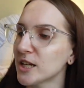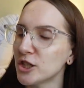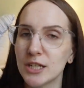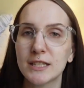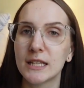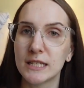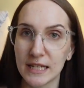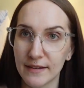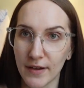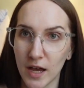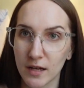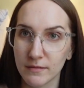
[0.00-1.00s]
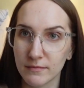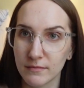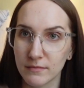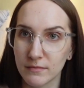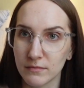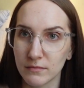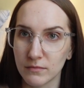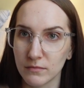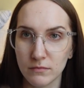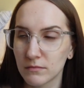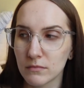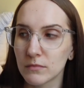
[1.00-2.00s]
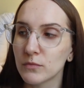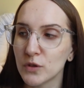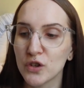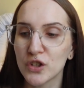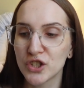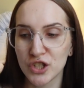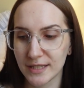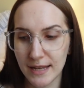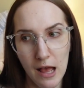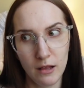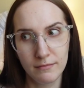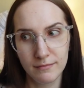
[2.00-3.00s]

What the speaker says: She's a diva. You can just tell.